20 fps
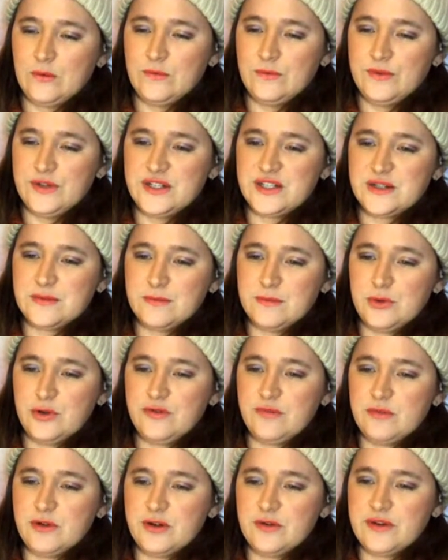Oh, there's some
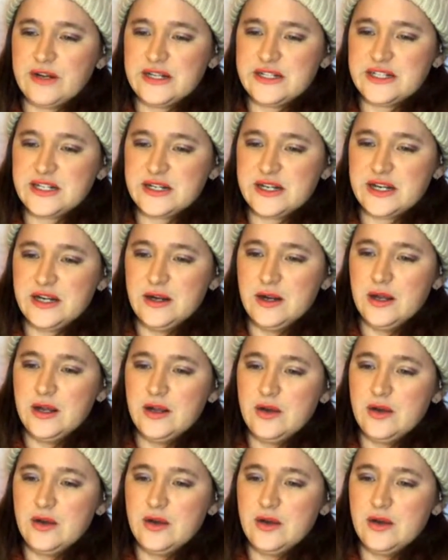movement around Sunday.